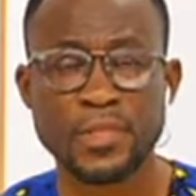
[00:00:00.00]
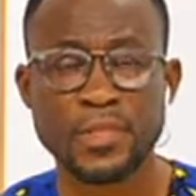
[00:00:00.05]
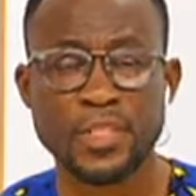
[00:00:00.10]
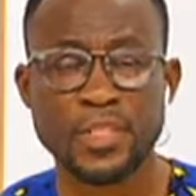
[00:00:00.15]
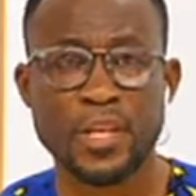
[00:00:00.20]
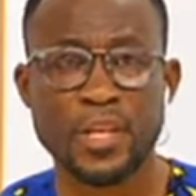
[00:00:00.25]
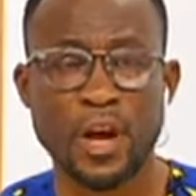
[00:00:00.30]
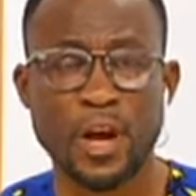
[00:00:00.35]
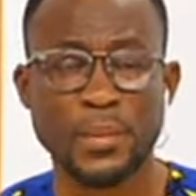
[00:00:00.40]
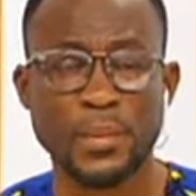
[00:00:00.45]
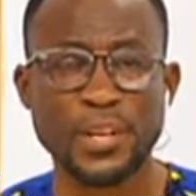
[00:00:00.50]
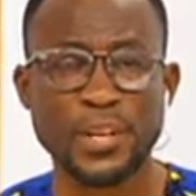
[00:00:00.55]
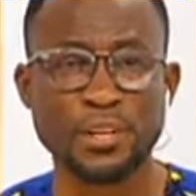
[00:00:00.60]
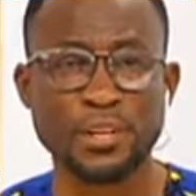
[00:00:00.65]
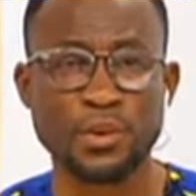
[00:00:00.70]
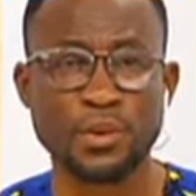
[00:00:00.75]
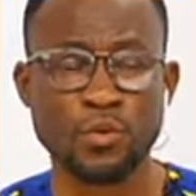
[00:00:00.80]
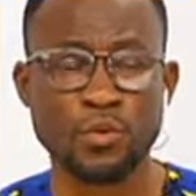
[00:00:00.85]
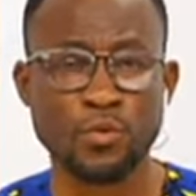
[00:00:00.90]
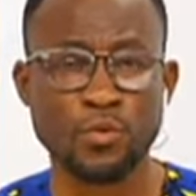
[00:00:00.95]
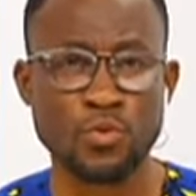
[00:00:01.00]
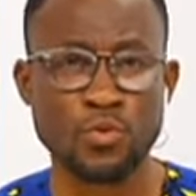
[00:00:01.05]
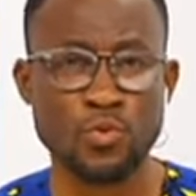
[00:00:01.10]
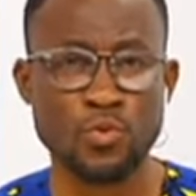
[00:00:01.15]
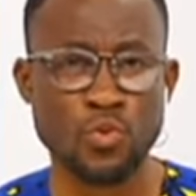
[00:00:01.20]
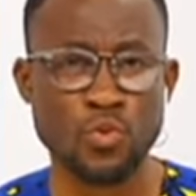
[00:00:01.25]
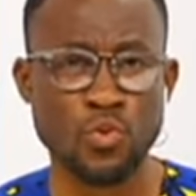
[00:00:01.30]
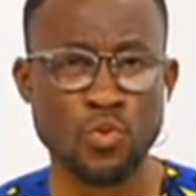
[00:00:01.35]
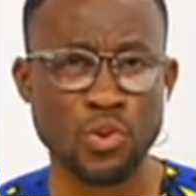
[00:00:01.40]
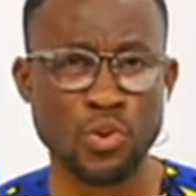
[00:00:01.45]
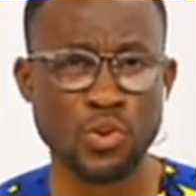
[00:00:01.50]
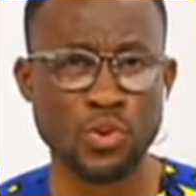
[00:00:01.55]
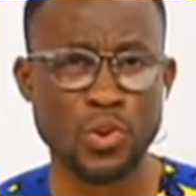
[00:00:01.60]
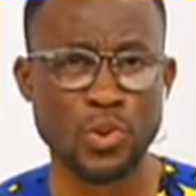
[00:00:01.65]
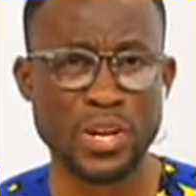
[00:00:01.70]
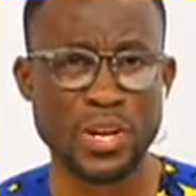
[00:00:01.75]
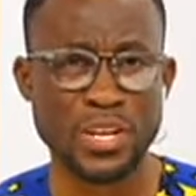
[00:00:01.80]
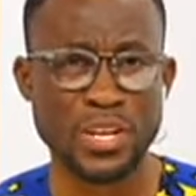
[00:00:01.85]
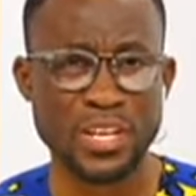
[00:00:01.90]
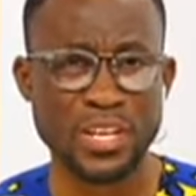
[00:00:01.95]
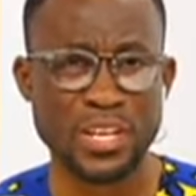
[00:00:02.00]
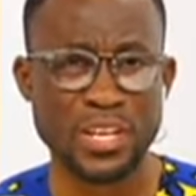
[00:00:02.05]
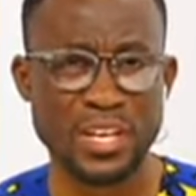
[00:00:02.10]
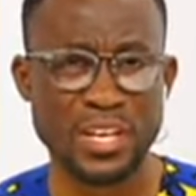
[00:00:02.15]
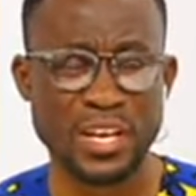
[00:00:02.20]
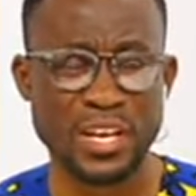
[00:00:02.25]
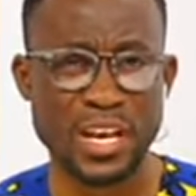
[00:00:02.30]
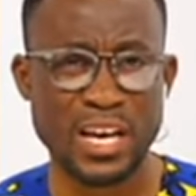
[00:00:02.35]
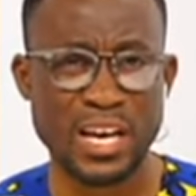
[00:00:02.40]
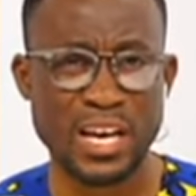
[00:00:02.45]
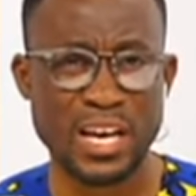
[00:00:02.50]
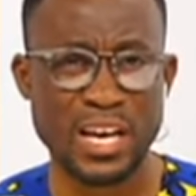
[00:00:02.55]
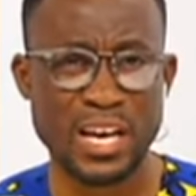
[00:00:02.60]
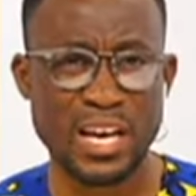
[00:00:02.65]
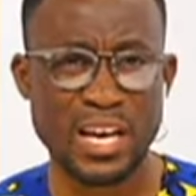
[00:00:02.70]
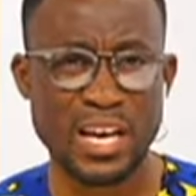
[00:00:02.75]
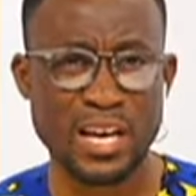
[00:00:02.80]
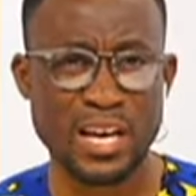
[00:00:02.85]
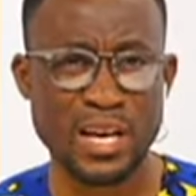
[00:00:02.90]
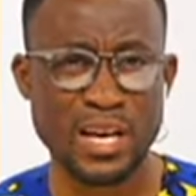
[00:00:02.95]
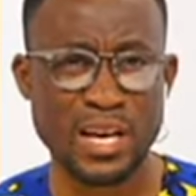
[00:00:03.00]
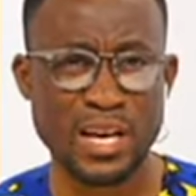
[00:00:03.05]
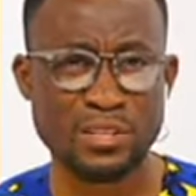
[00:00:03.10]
Opani, do any. I